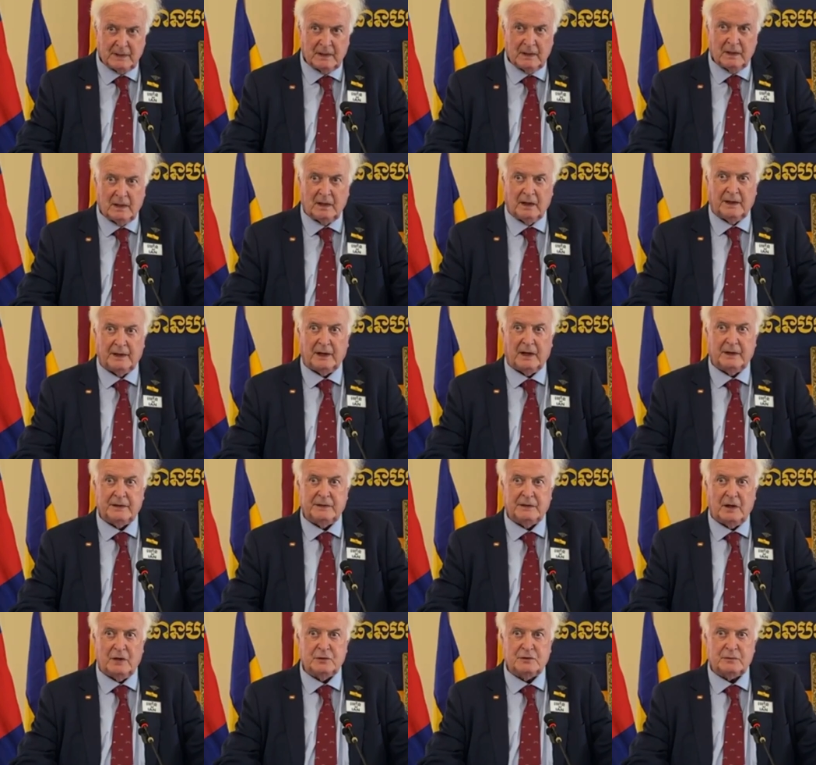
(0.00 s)
and I
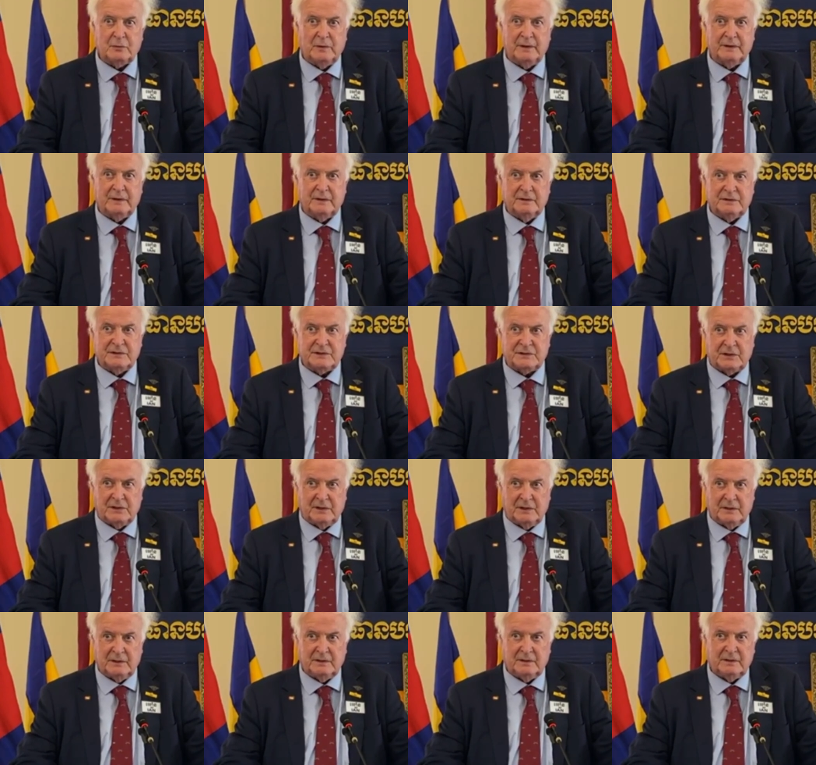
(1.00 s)
note with
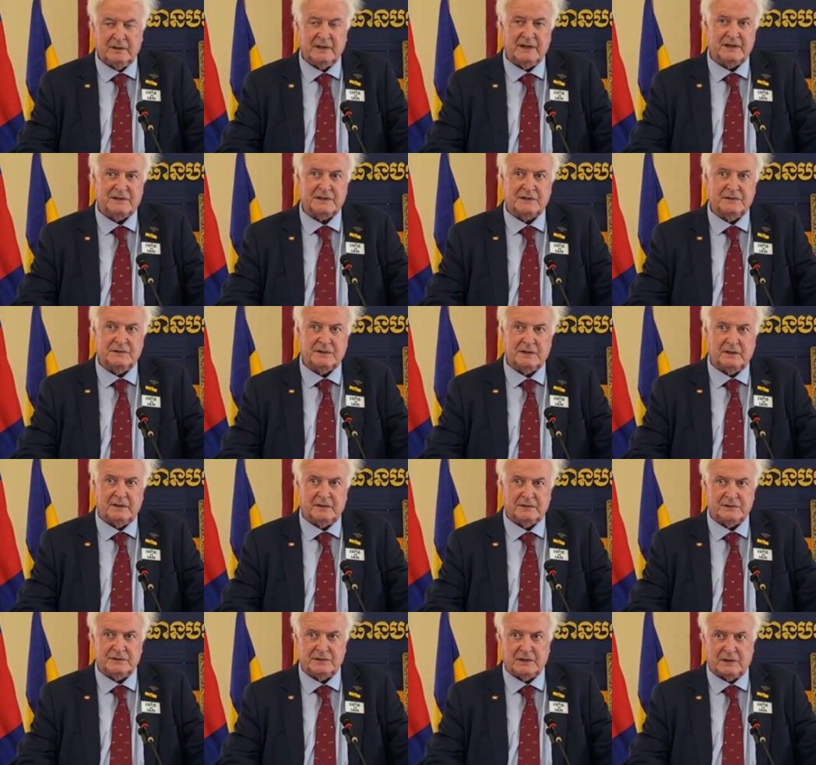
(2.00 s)
concern Kissinger has
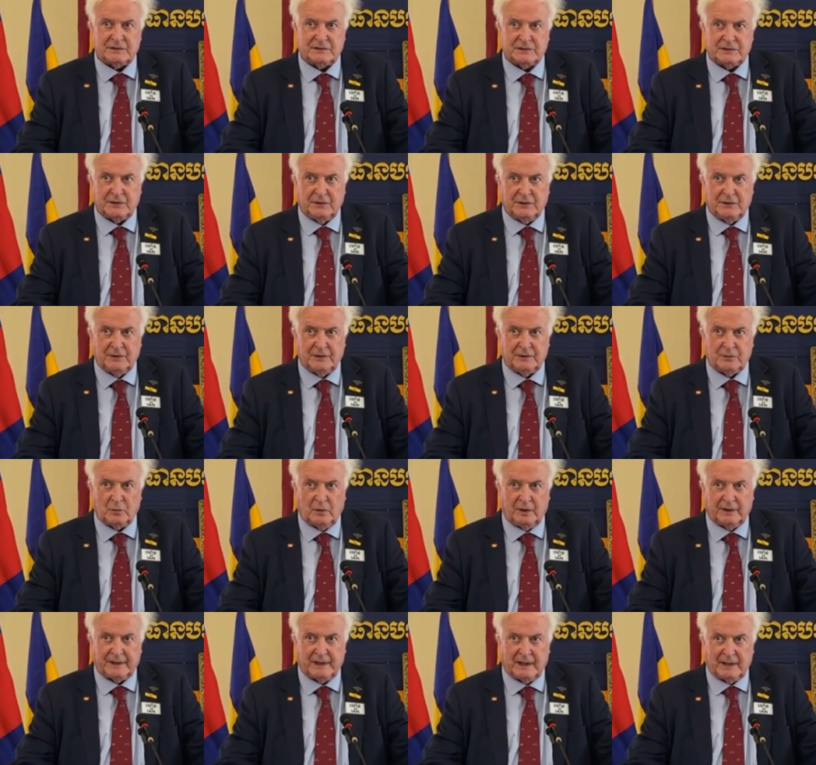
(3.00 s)
just turned
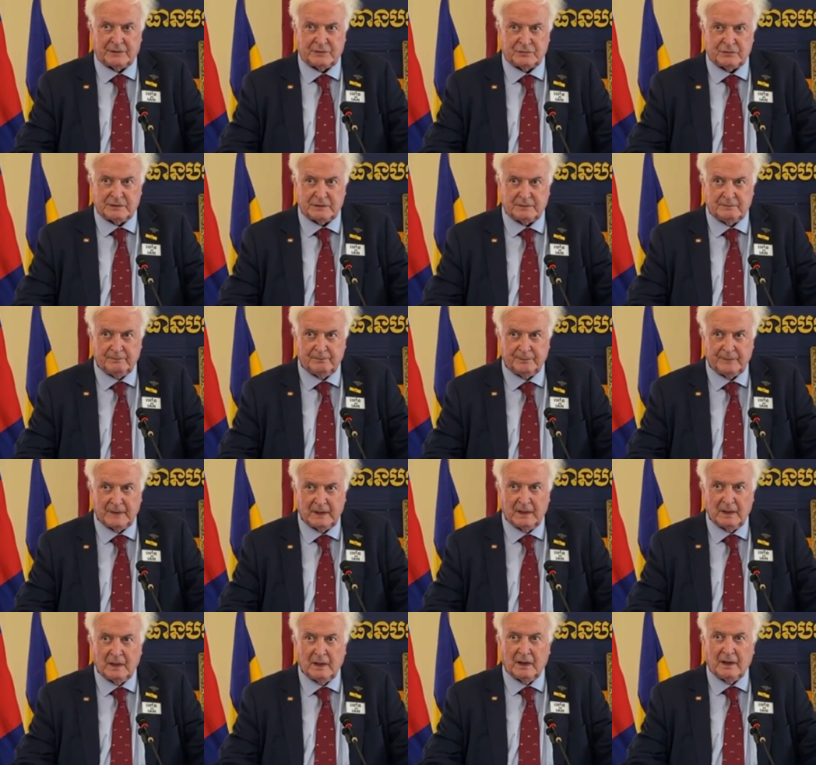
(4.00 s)
100,
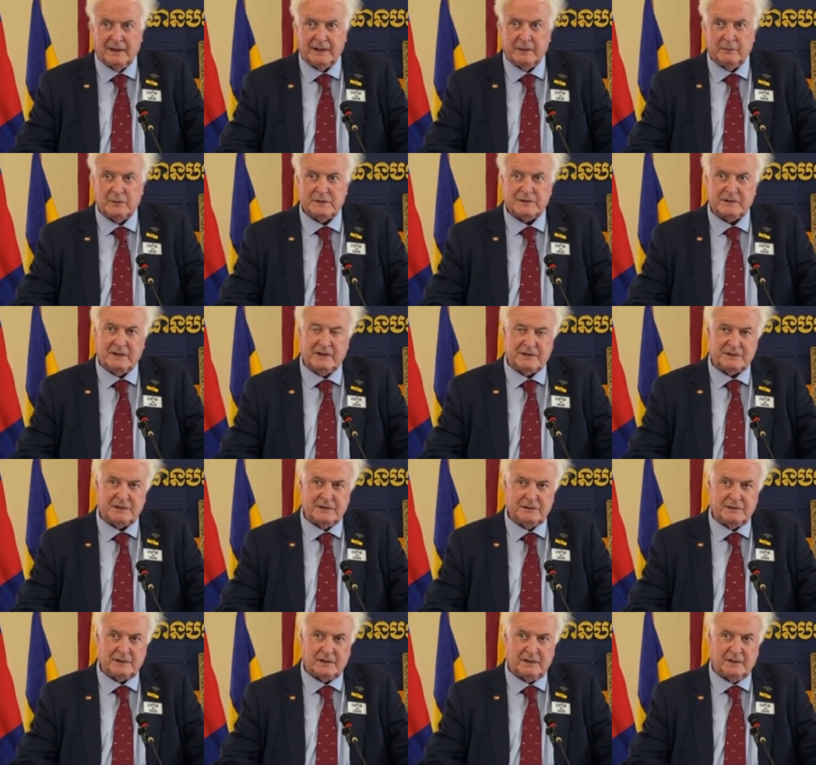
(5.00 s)
and it was
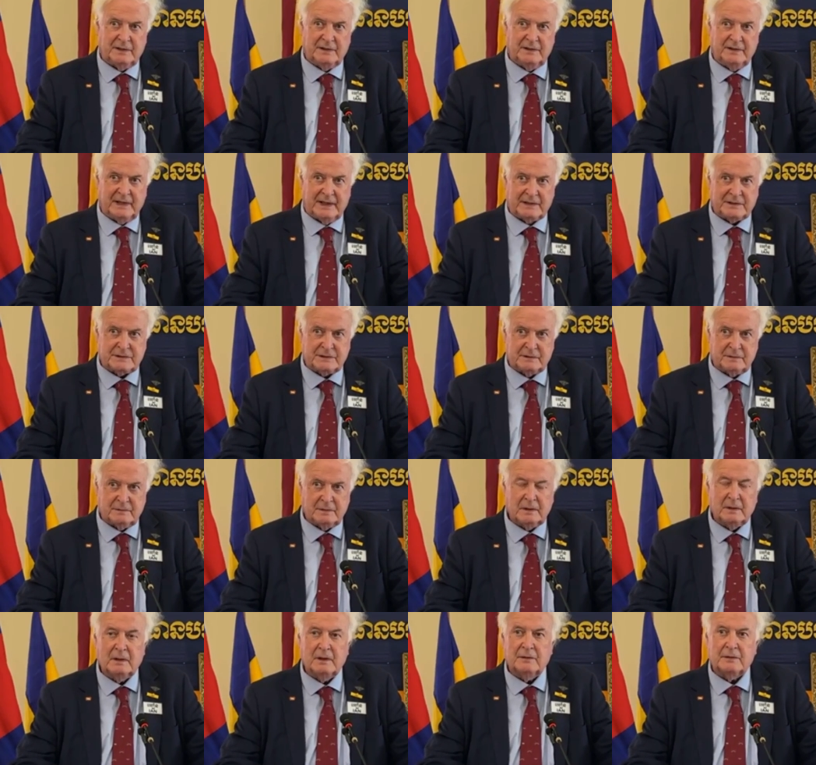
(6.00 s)
Kissinger and Nixon
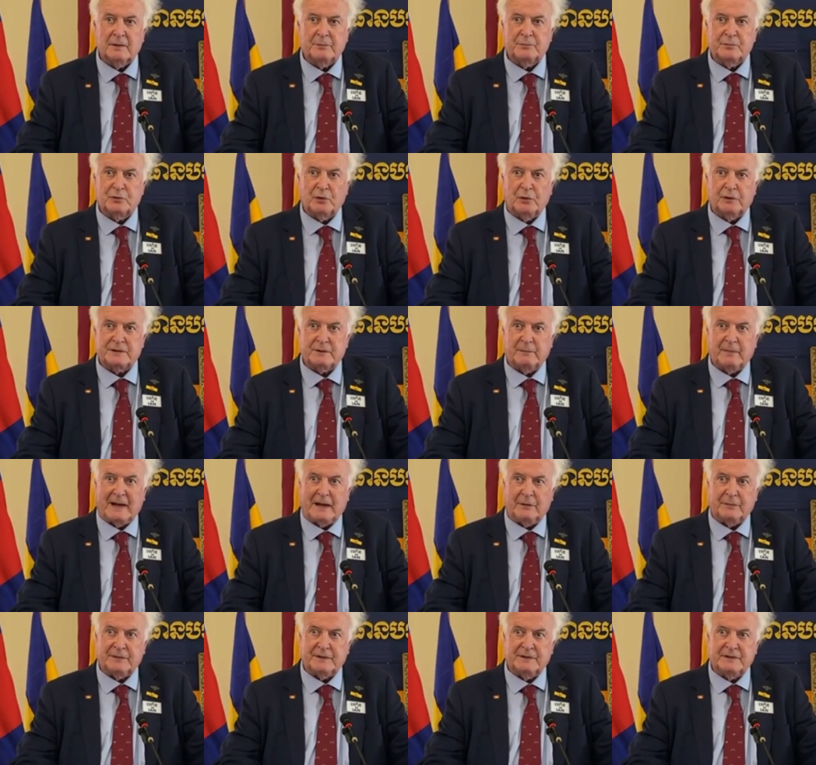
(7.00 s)
that brought about the
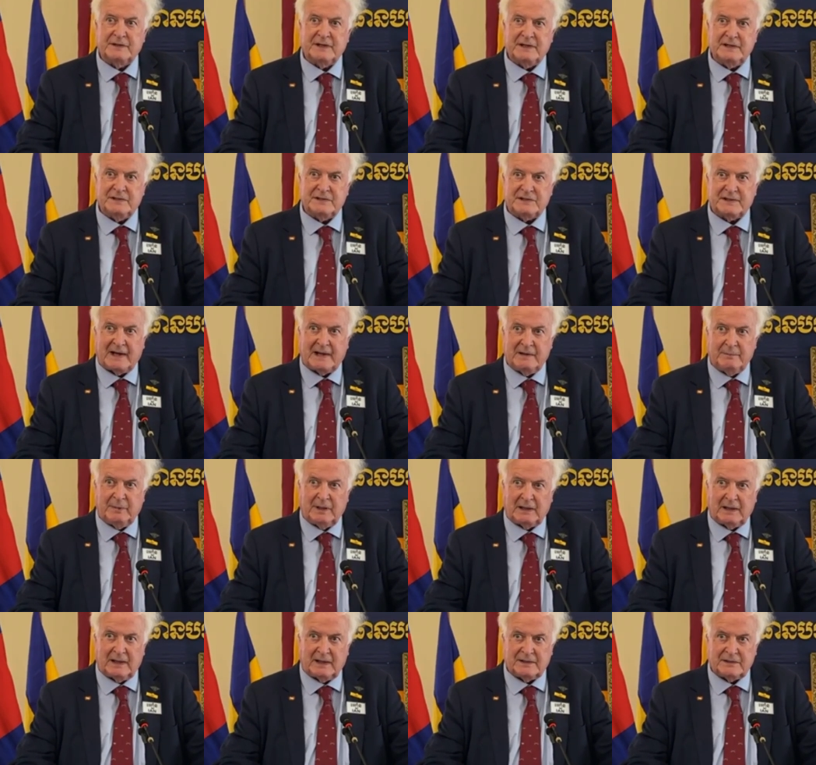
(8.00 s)

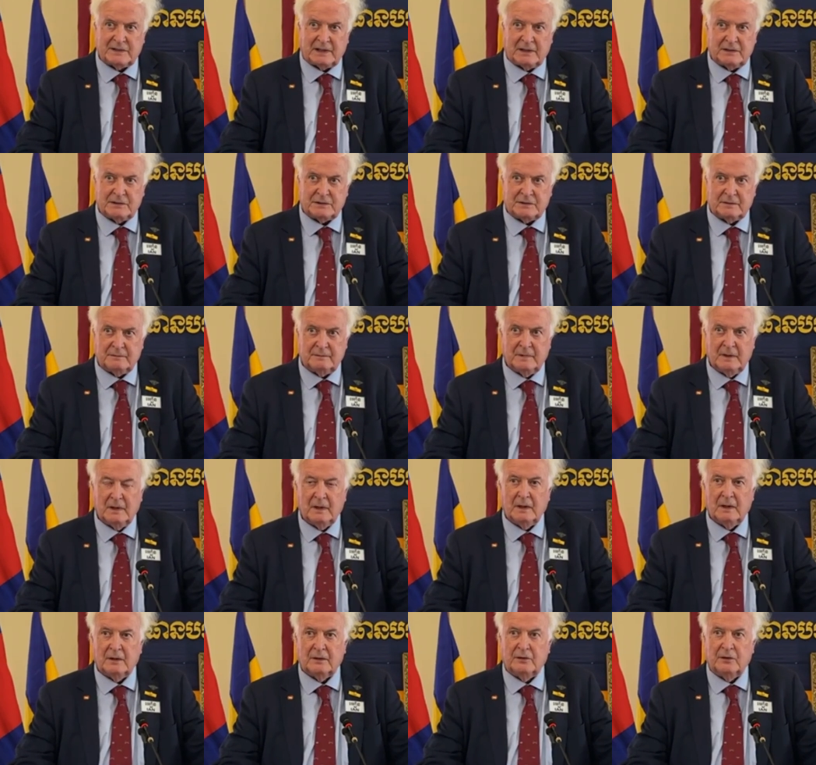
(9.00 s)
destabilization
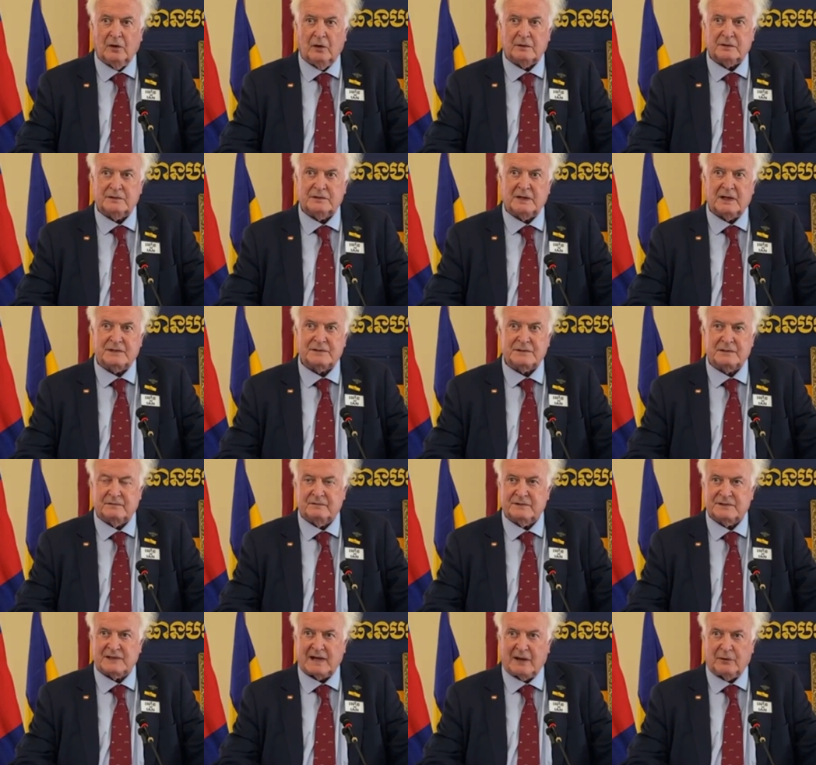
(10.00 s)
not just of
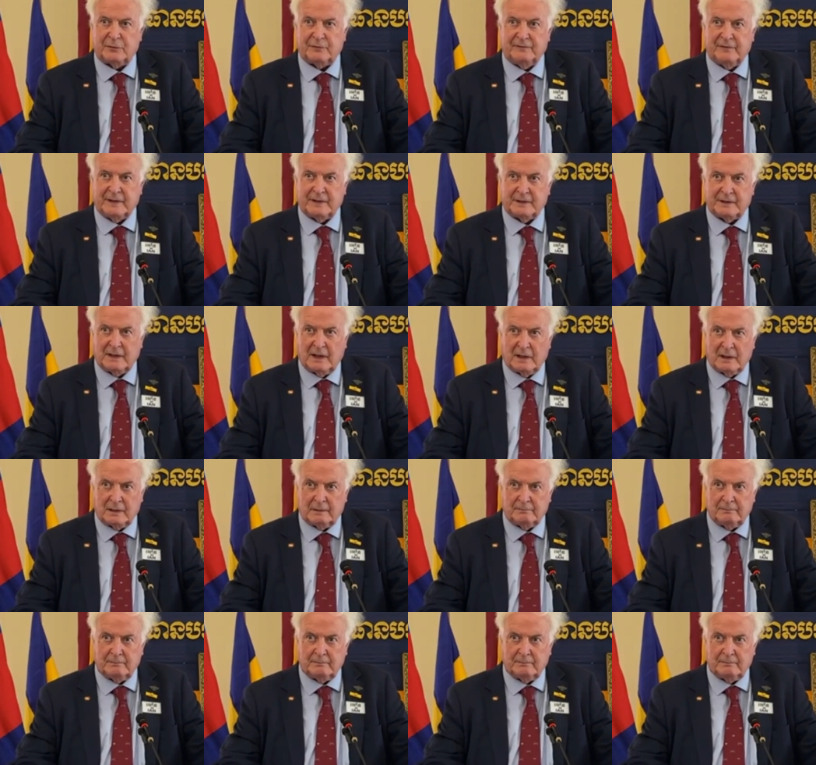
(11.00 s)
South Vietnam,